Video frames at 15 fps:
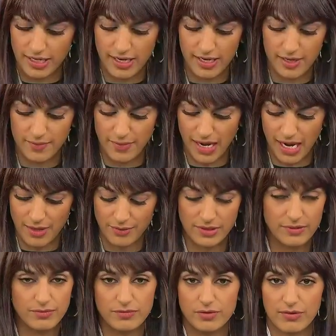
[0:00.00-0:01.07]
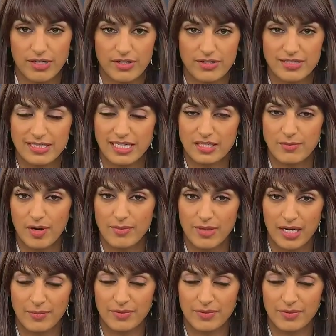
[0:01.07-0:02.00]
Um, I would direct you to State Department.